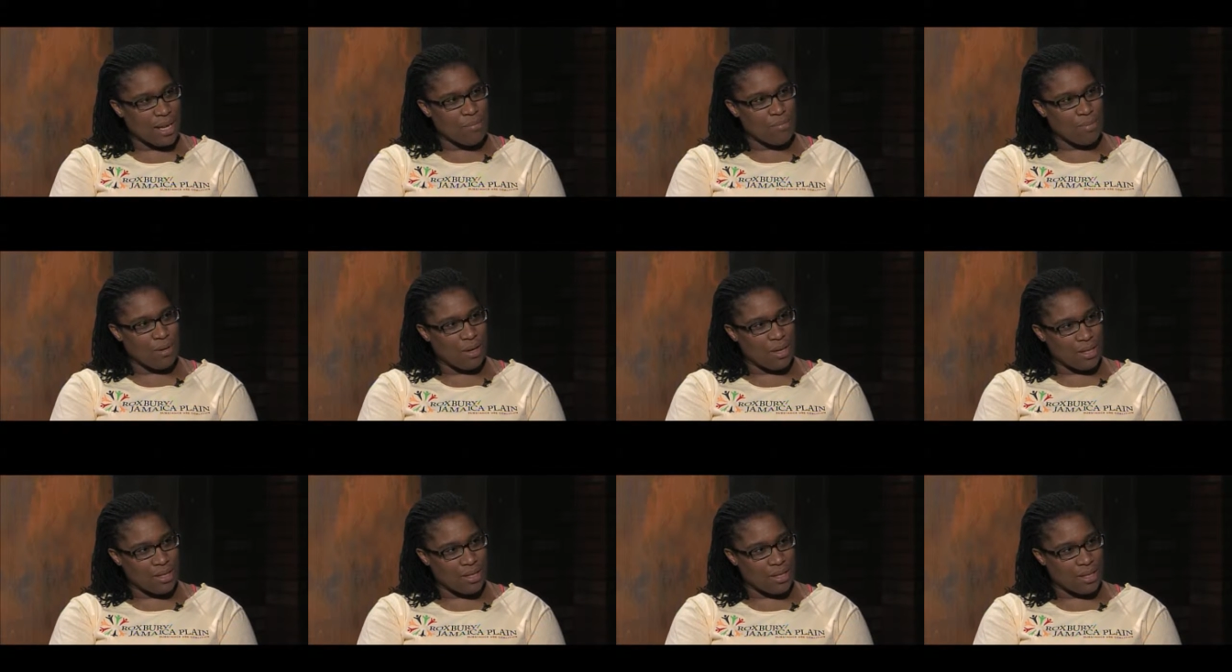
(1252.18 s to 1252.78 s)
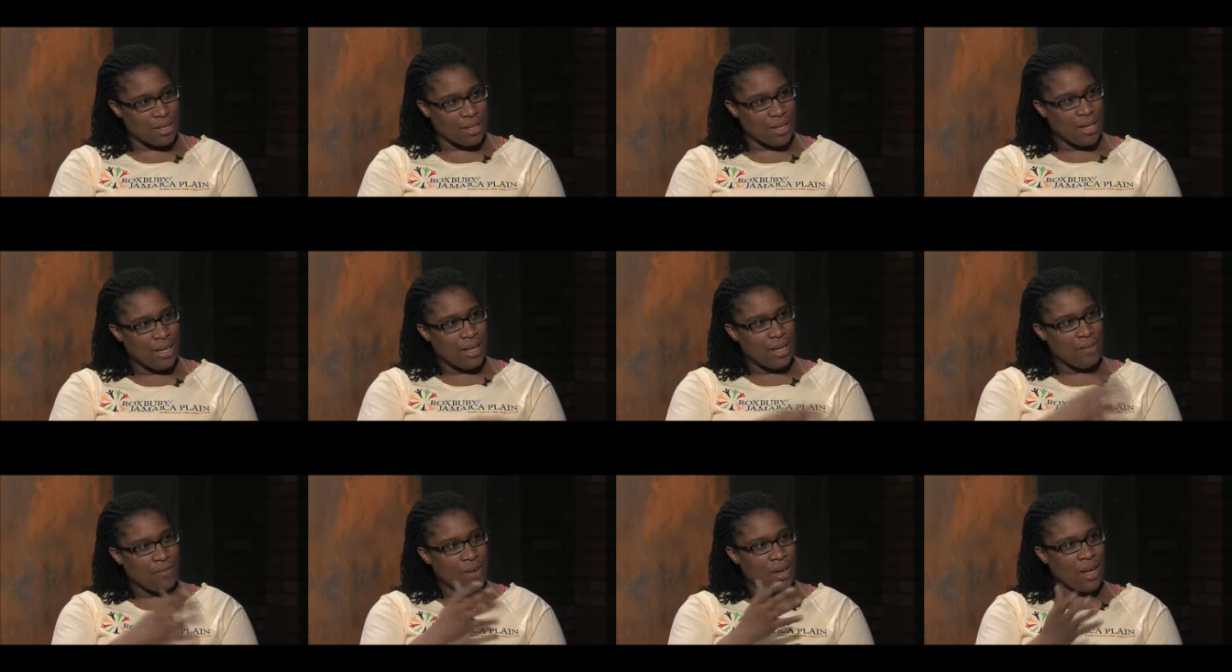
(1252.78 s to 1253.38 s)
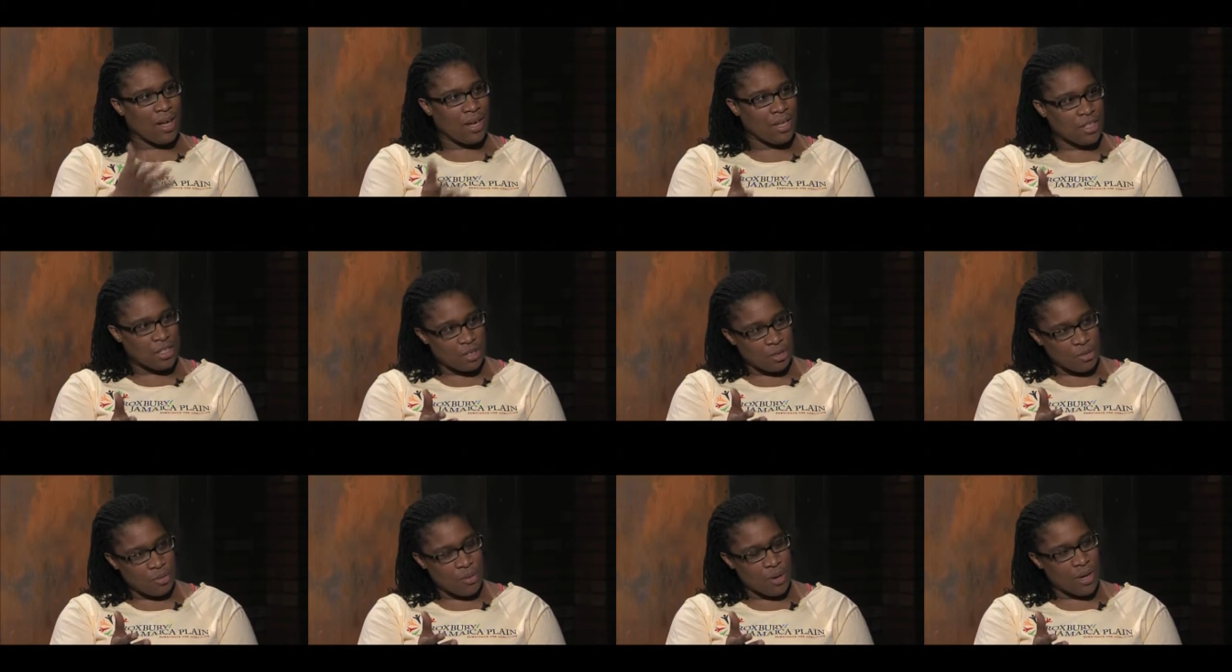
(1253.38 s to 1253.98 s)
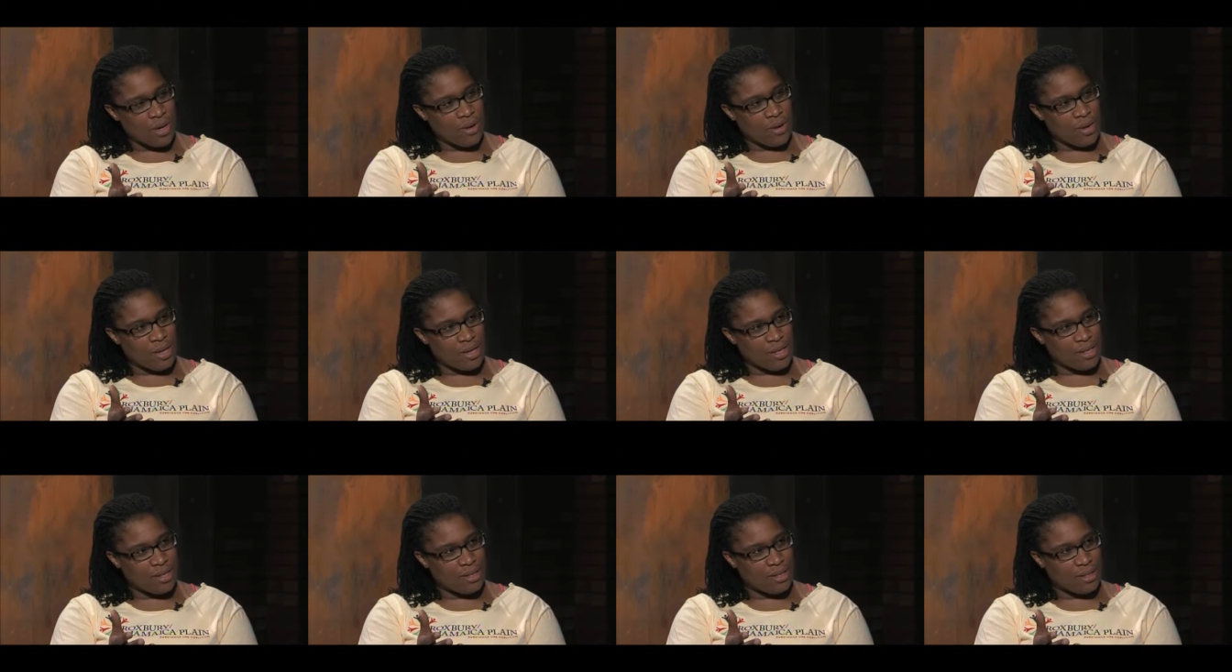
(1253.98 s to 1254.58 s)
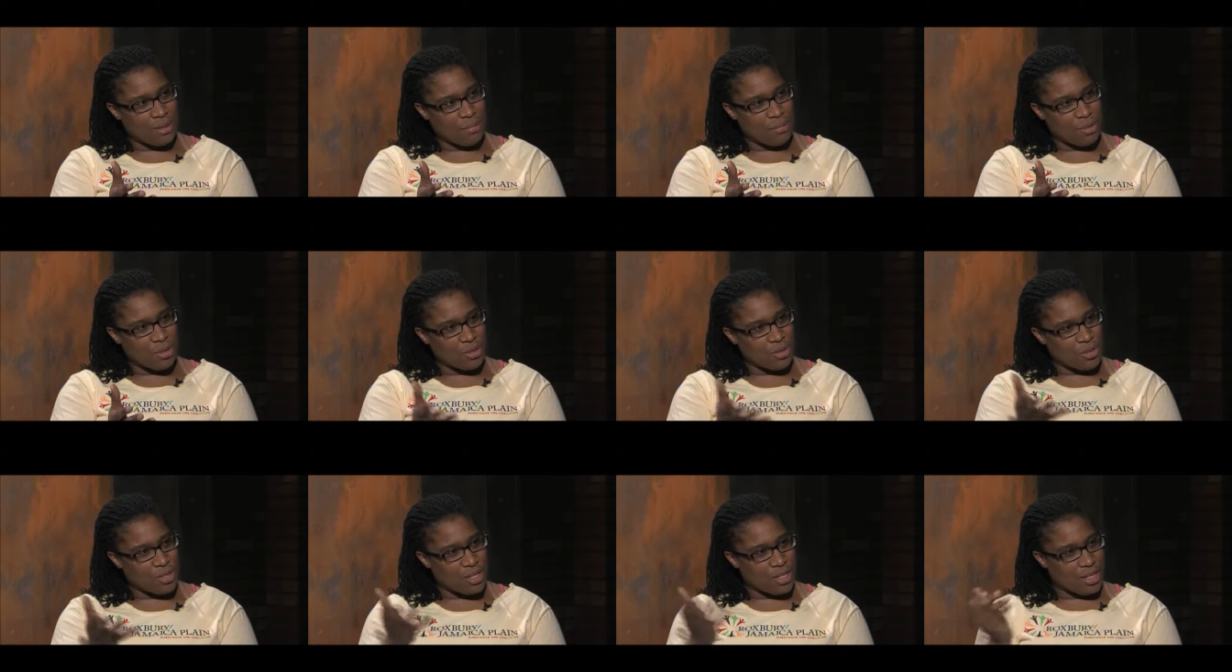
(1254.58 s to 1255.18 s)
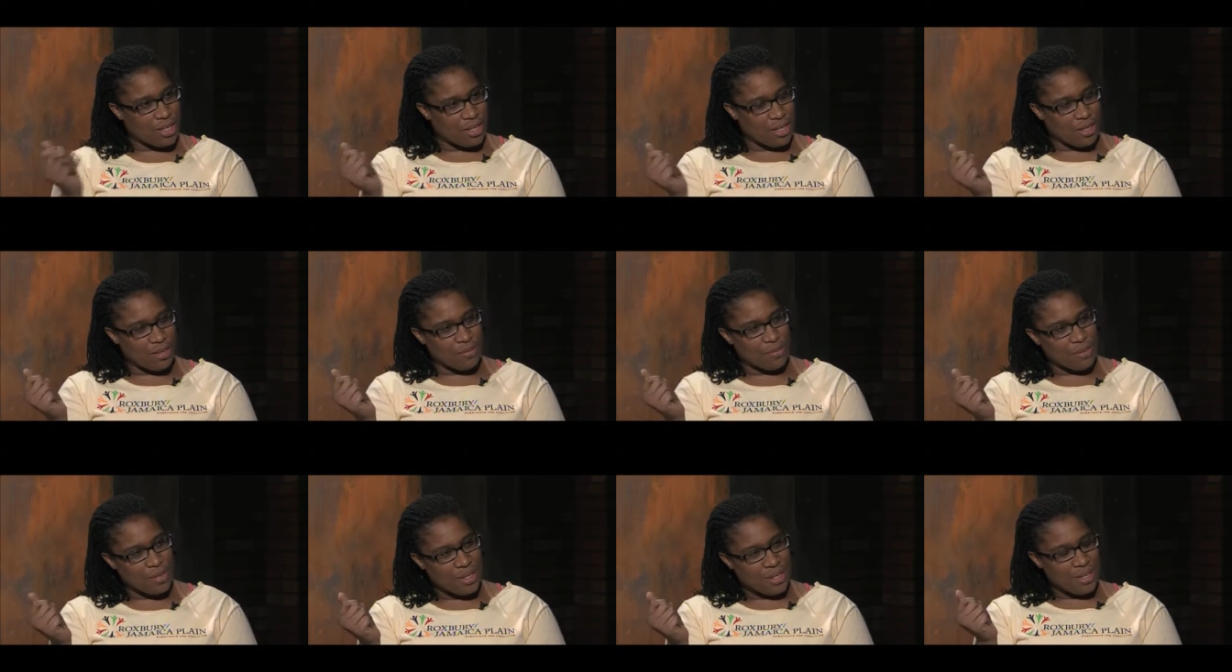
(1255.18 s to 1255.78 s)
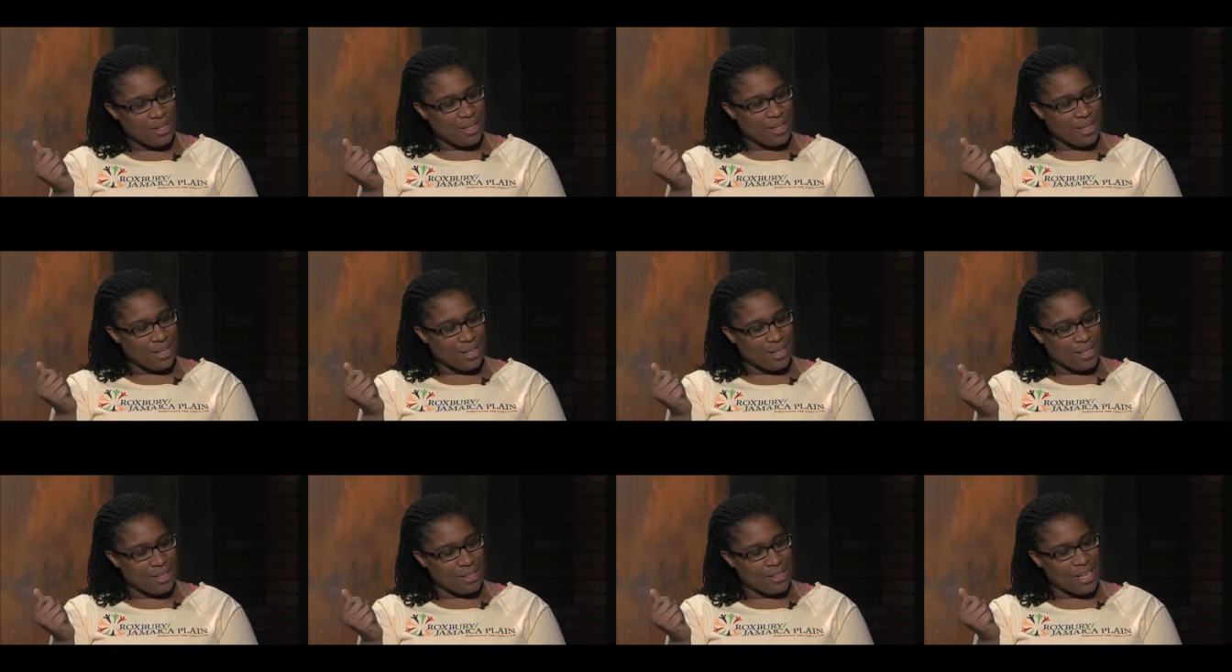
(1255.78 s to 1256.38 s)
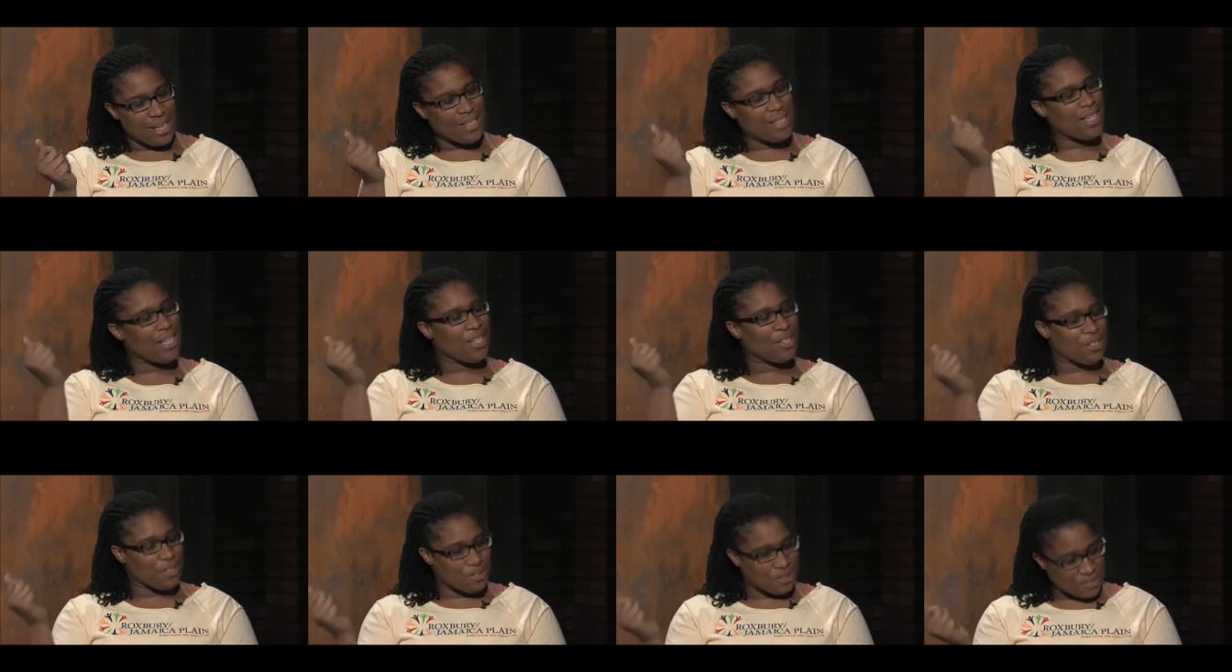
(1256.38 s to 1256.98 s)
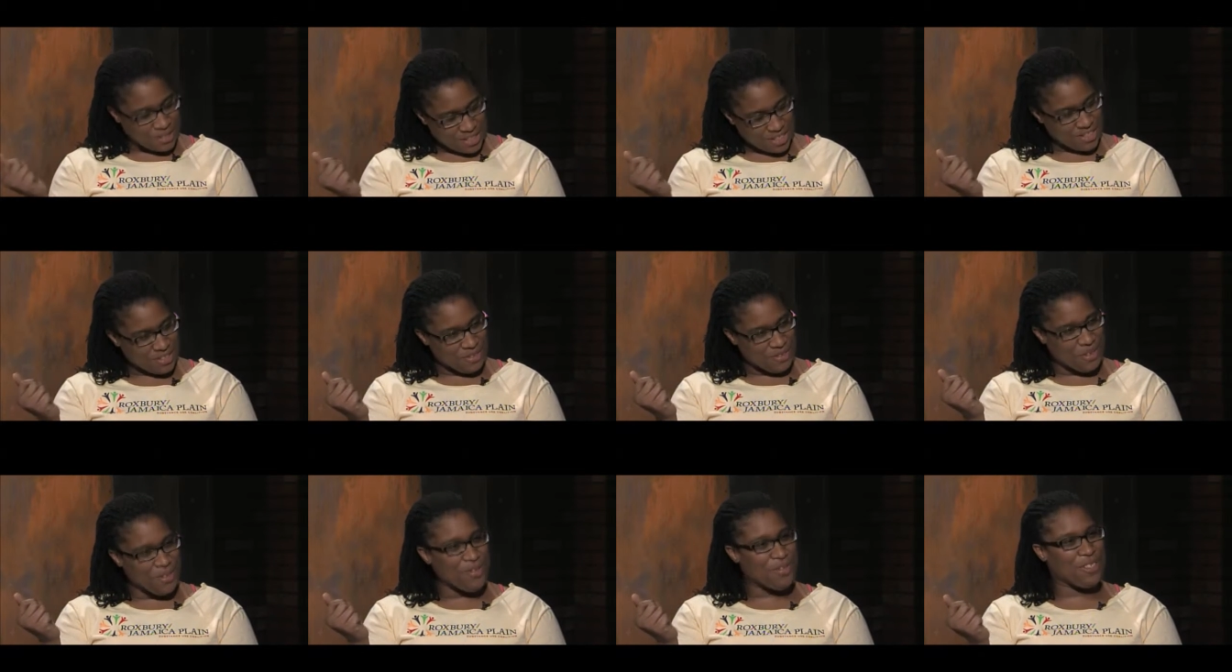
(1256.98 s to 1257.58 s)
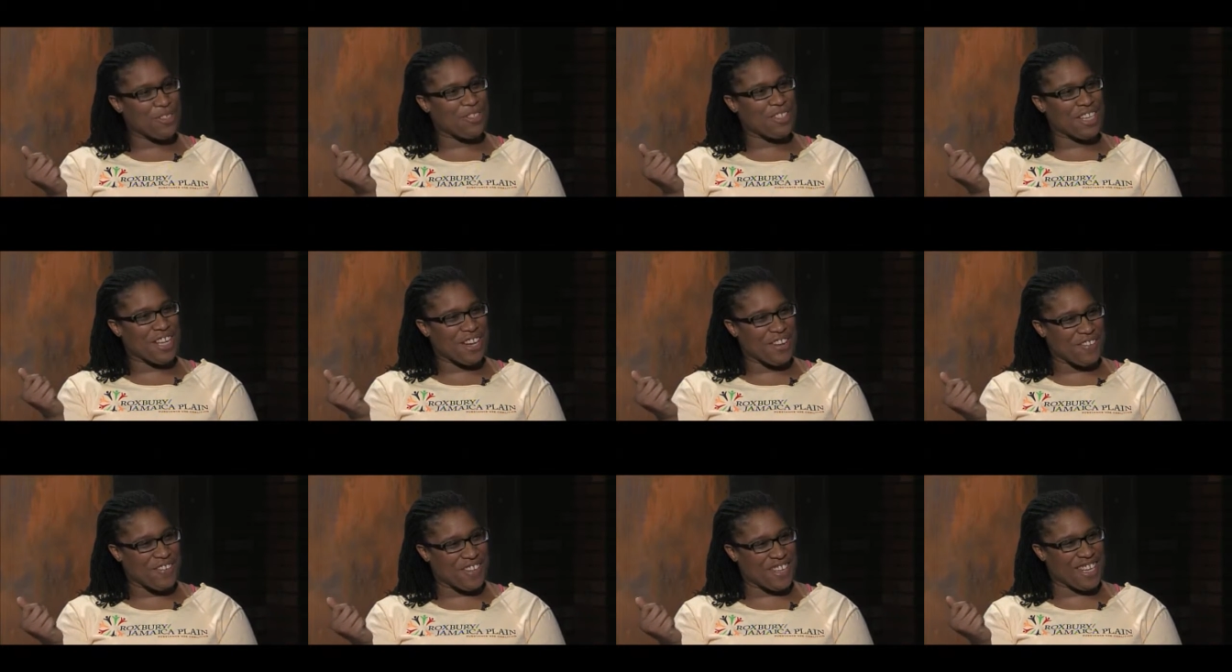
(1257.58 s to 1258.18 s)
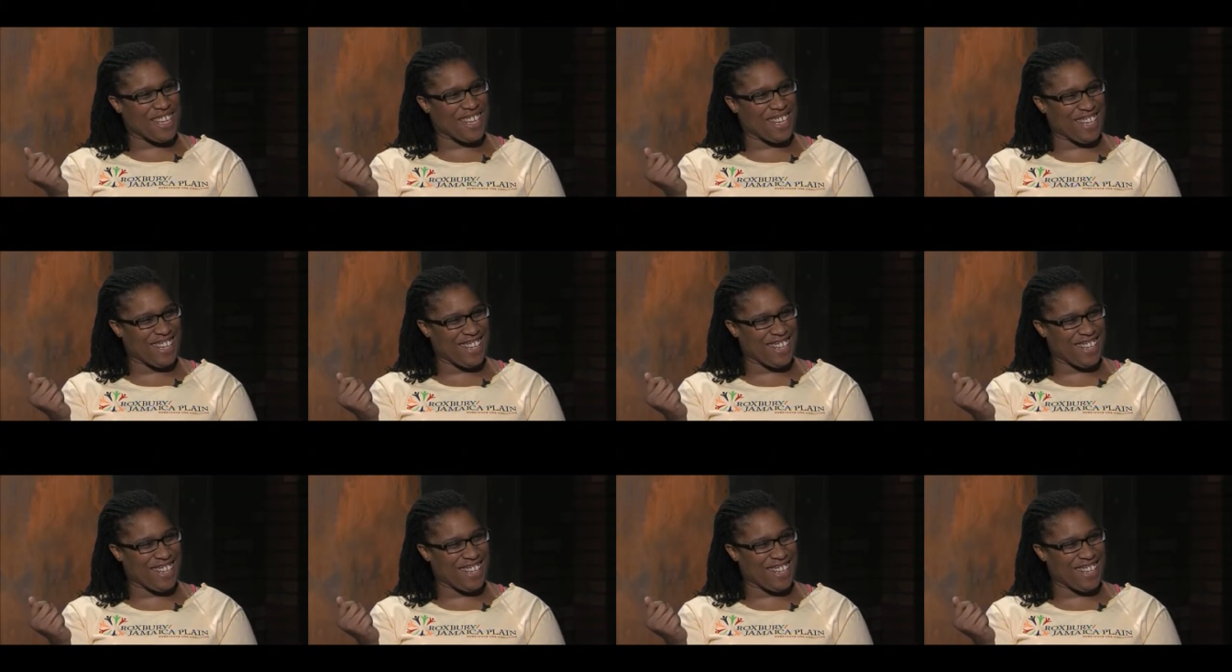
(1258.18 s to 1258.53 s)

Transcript: Boston. If I ask you where are the majority of Latinos, what would you tell me?